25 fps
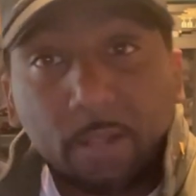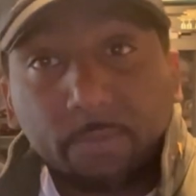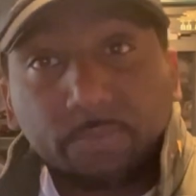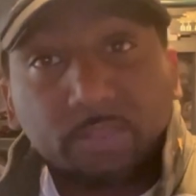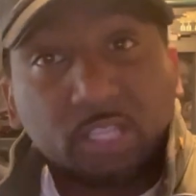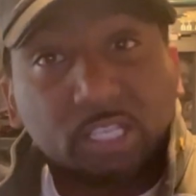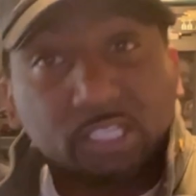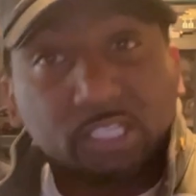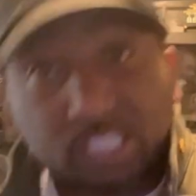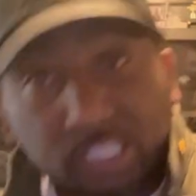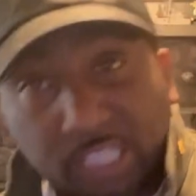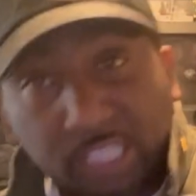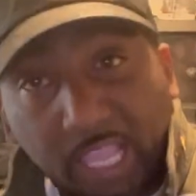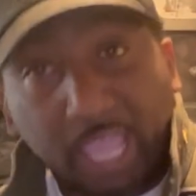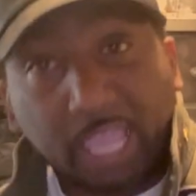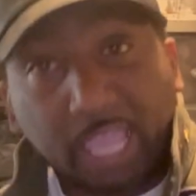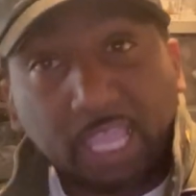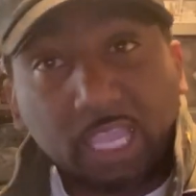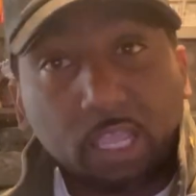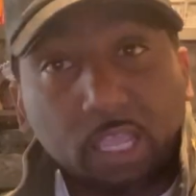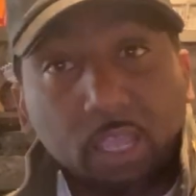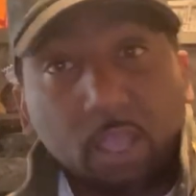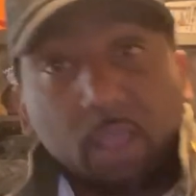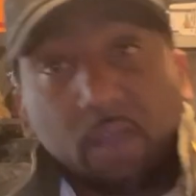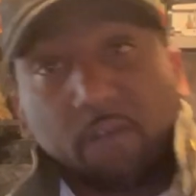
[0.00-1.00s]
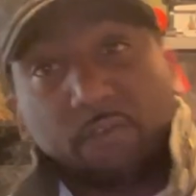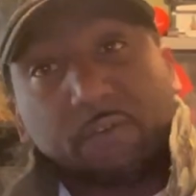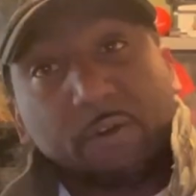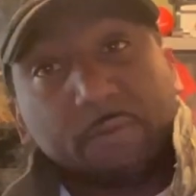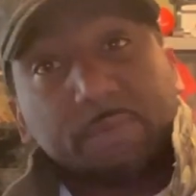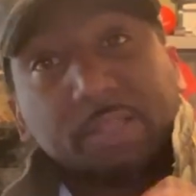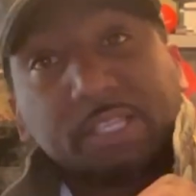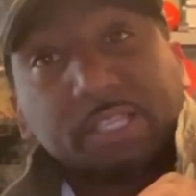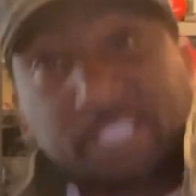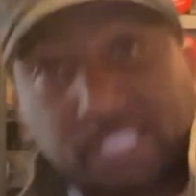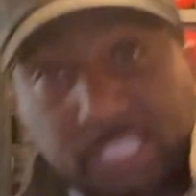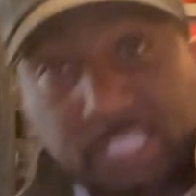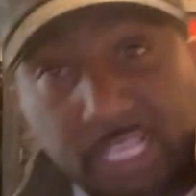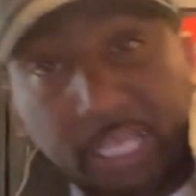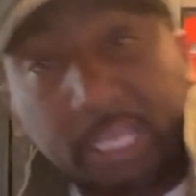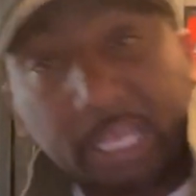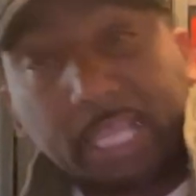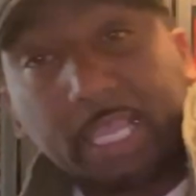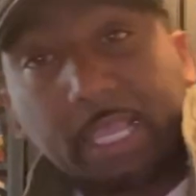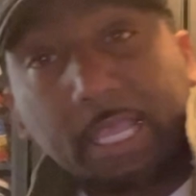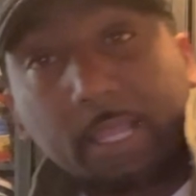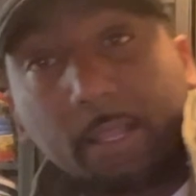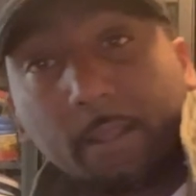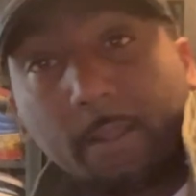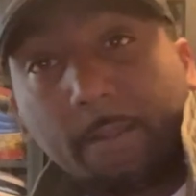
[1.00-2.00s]
the state, from the
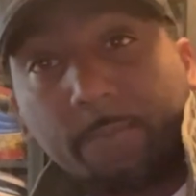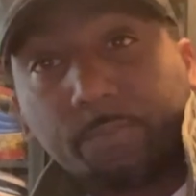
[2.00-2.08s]
city,